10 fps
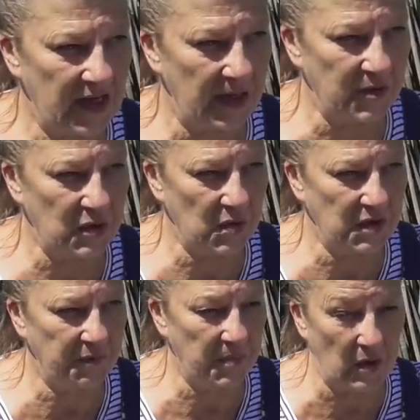I'm
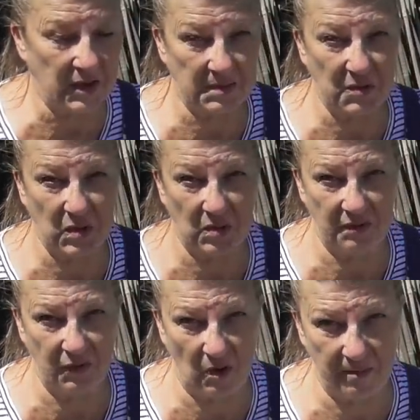short of pots, I'm short
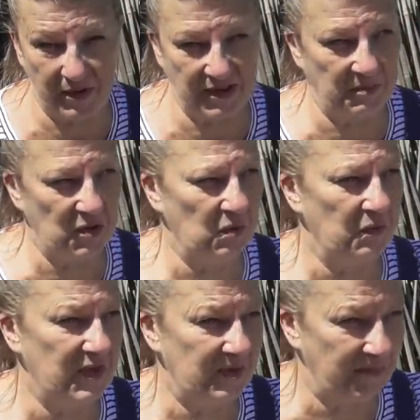of compost, I'm short
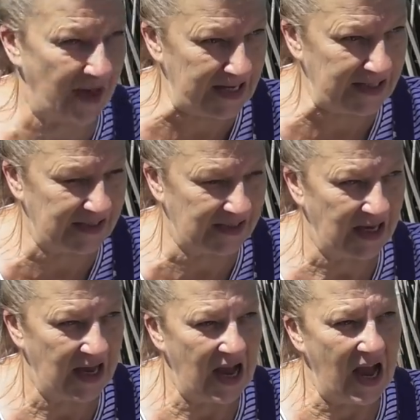of space.
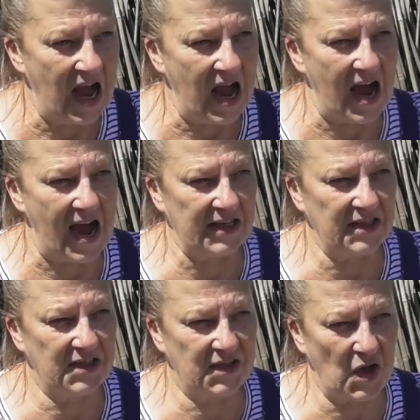And
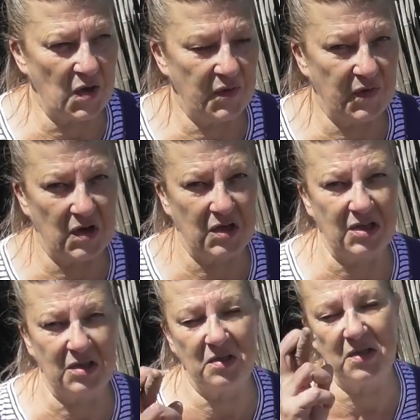so
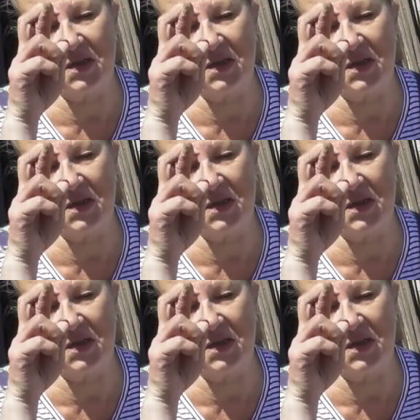far, oh, I